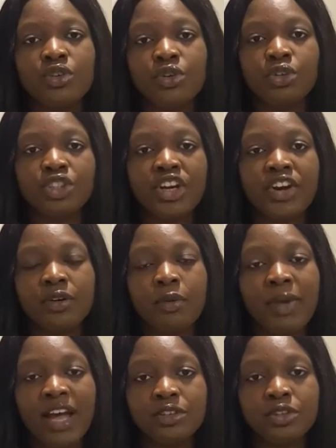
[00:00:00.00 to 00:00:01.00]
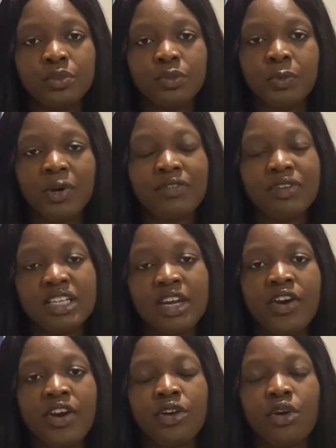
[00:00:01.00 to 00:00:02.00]
So you're sharing a bathroom, a private
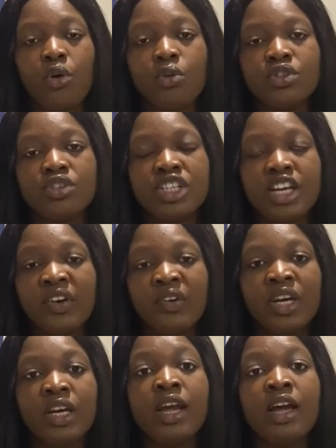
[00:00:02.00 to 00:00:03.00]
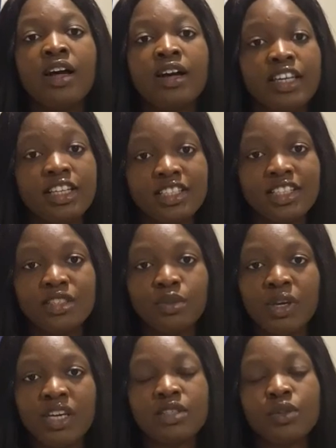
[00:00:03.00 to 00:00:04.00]
area, and you're also sharing a kitchen
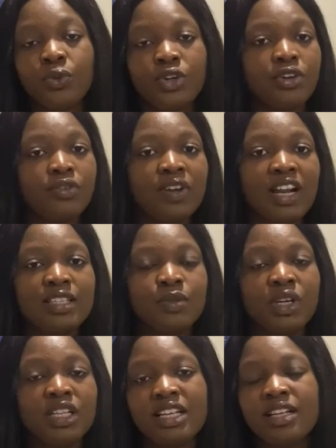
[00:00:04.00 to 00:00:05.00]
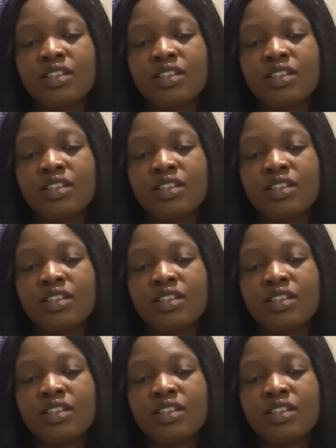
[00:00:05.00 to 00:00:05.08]
space with your flatmates.